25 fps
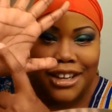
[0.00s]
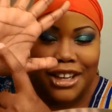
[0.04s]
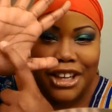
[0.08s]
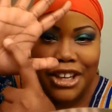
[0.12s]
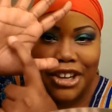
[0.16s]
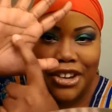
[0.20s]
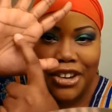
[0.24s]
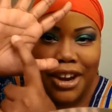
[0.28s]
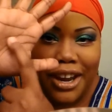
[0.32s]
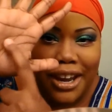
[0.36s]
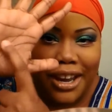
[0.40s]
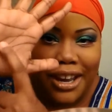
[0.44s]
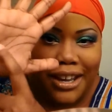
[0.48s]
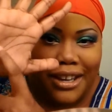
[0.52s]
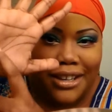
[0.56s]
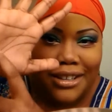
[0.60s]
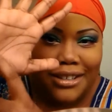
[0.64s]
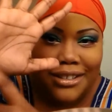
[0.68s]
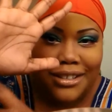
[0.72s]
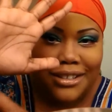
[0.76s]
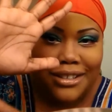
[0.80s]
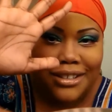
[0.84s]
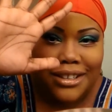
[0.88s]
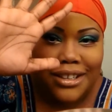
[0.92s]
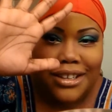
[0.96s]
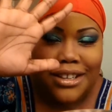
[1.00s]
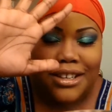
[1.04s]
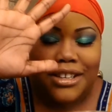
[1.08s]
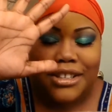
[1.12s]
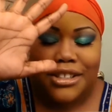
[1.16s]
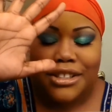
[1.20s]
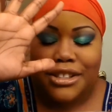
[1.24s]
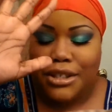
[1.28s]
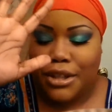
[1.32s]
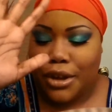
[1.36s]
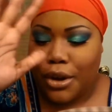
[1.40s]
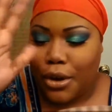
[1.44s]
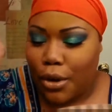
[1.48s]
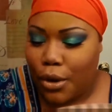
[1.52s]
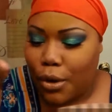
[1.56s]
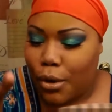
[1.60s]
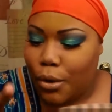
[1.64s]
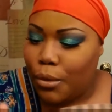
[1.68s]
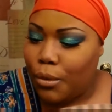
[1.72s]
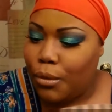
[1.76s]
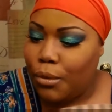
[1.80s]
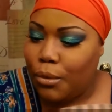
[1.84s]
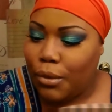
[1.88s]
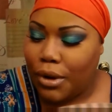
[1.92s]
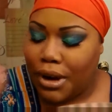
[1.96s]
in your hands.
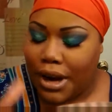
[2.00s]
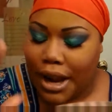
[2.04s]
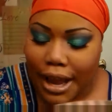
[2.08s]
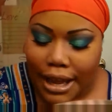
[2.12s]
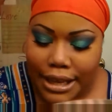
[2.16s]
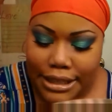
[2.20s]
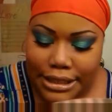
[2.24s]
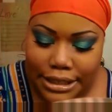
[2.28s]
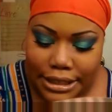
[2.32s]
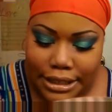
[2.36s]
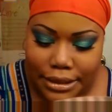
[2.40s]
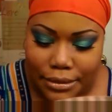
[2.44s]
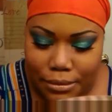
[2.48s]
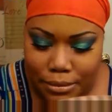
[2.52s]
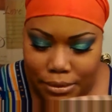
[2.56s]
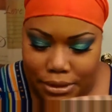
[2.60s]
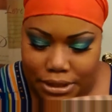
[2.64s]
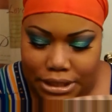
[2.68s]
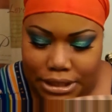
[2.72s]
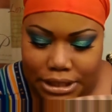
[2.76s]
So what I did